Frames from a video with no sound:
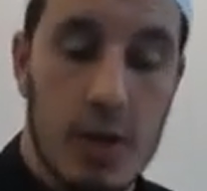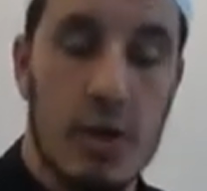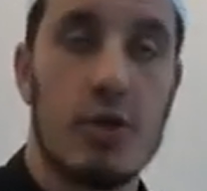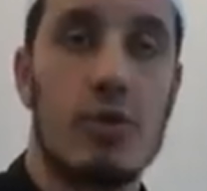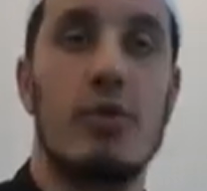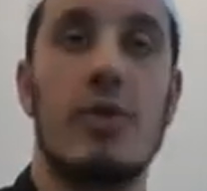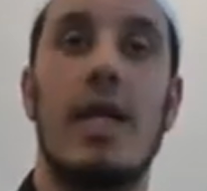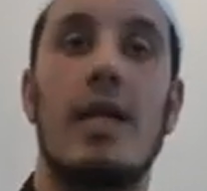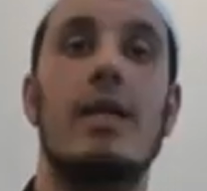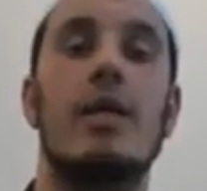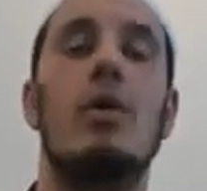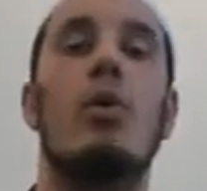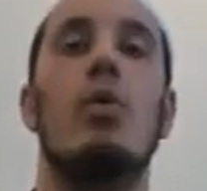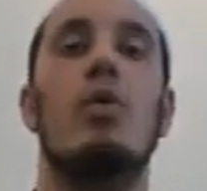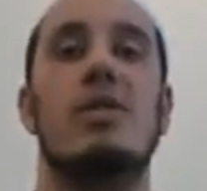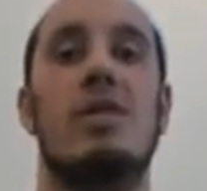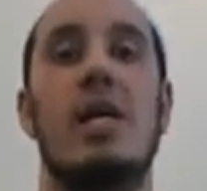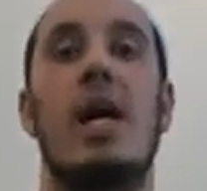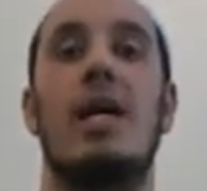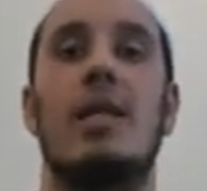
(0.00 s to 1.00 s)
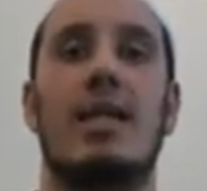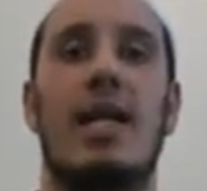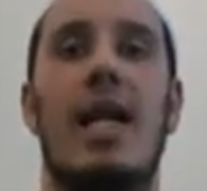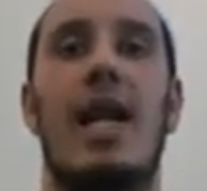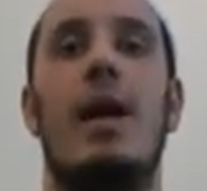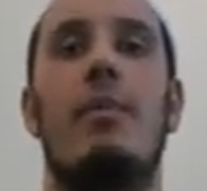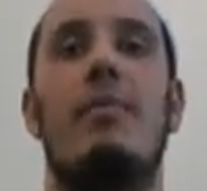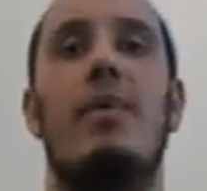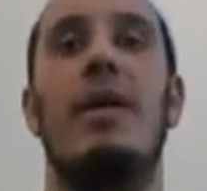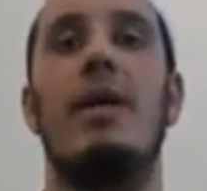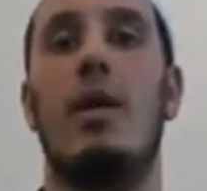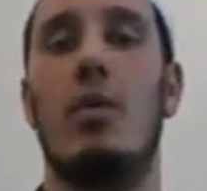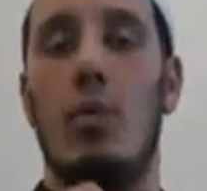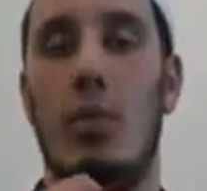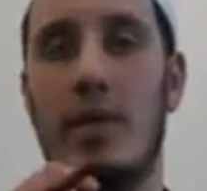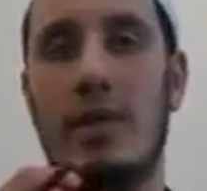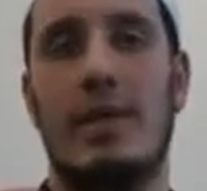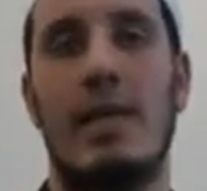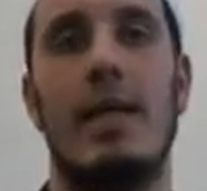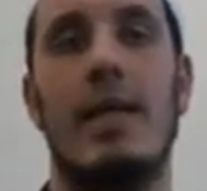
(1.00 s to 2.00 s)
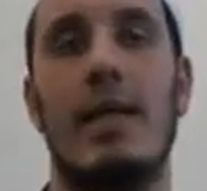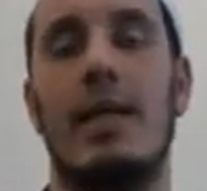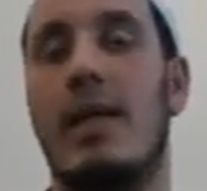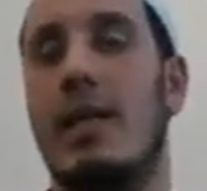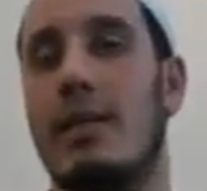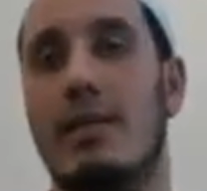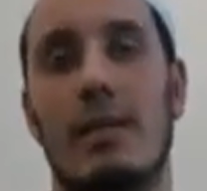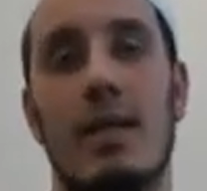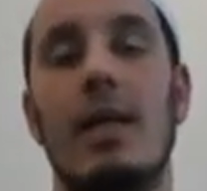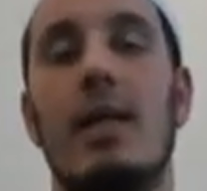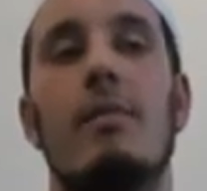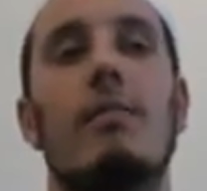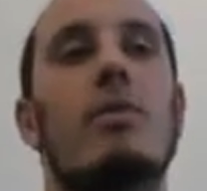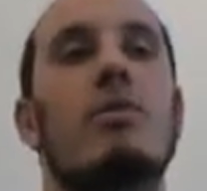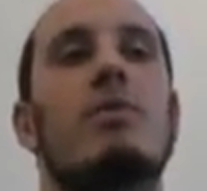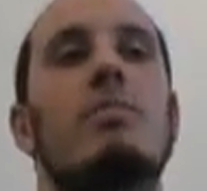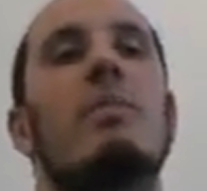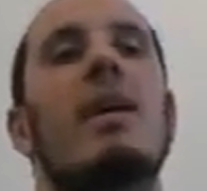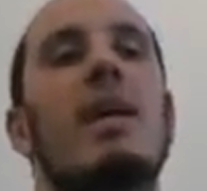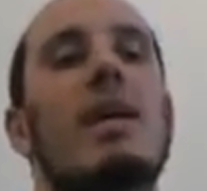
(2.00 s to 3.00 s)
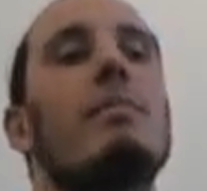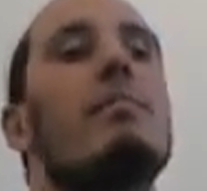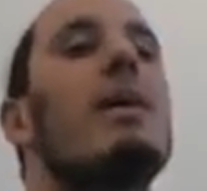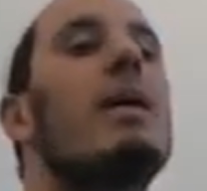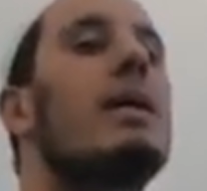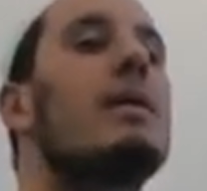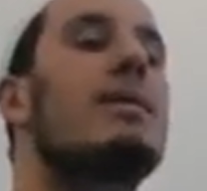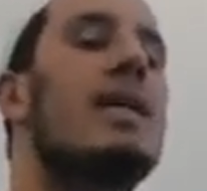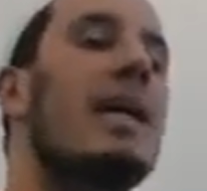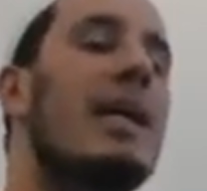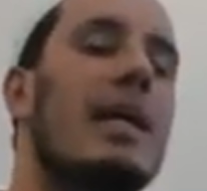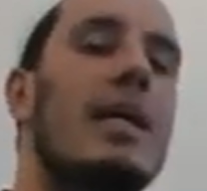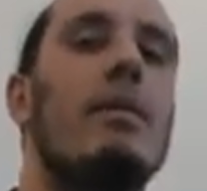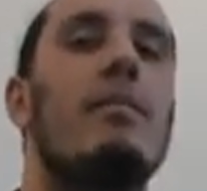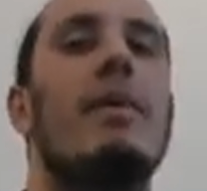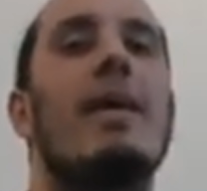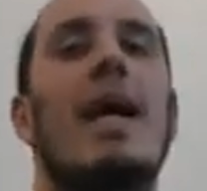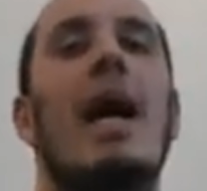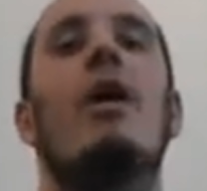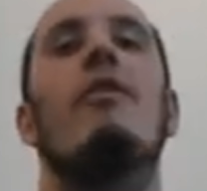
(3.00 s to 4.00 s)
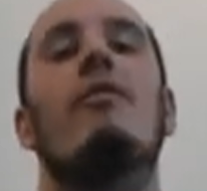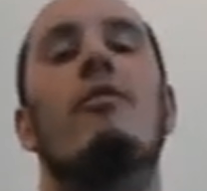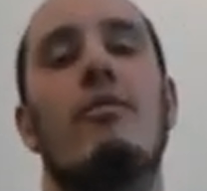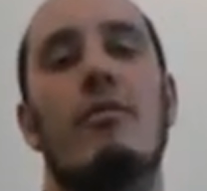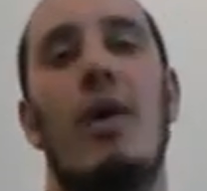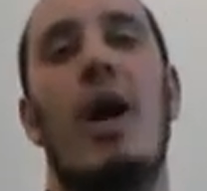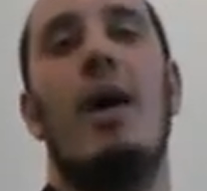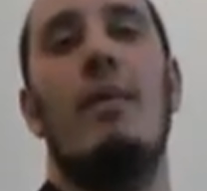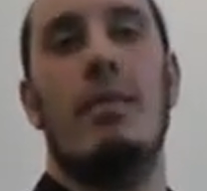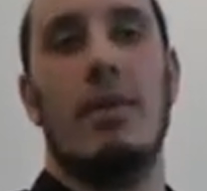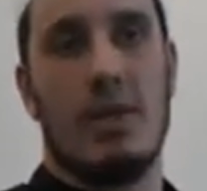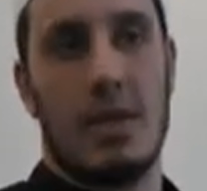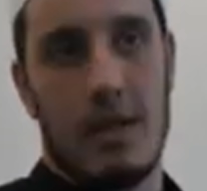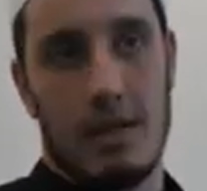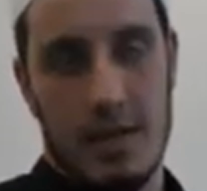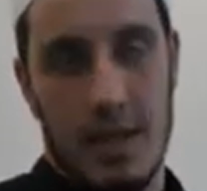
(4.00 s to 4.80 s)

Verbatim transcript: So then they all started clapping and whistling and make, meaning taking the mic out of Muhammad.